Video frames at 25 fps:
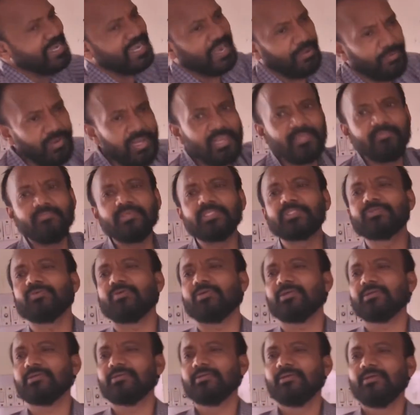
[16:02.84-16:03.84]
Traveling means
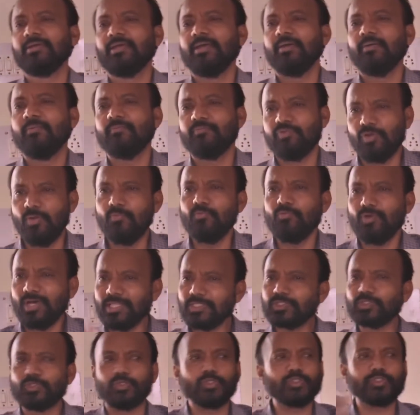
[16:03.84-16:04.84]
what? From
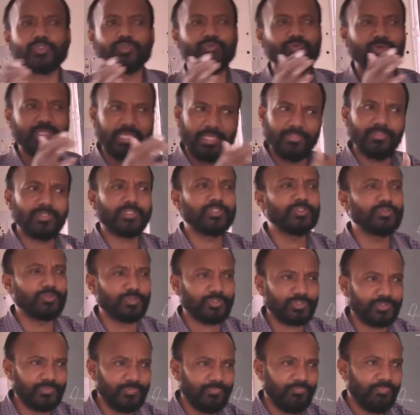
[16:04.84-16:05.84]
one source to another
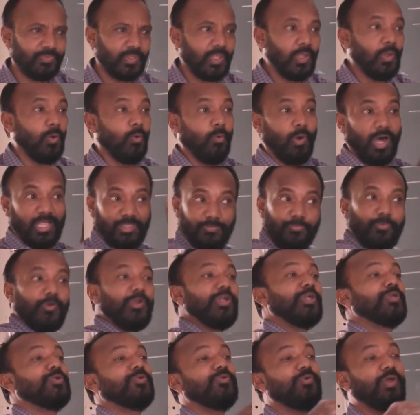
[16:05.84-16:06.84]
source one
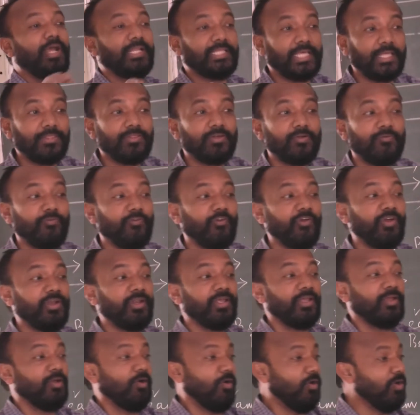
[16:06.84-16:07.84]
point to another point
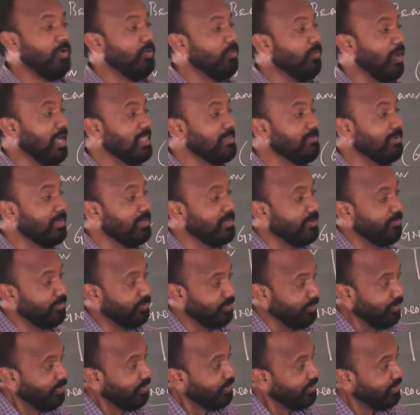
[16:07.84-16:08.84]
or one medium
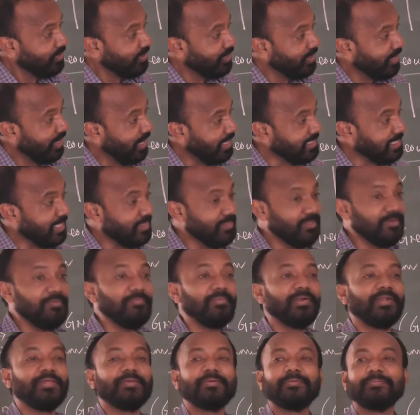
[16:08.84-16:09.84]
to another
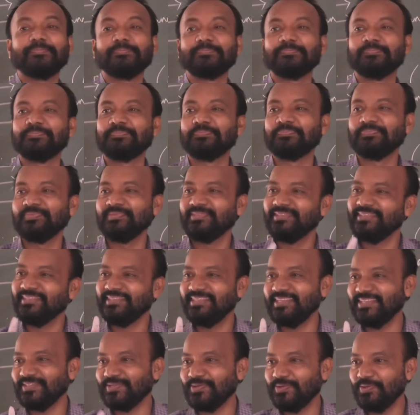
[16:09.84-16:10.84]
medium.
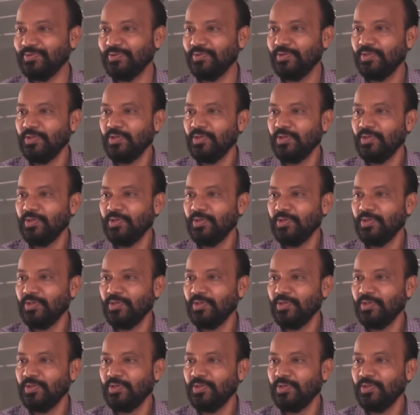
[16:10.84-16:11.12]
Yes or no?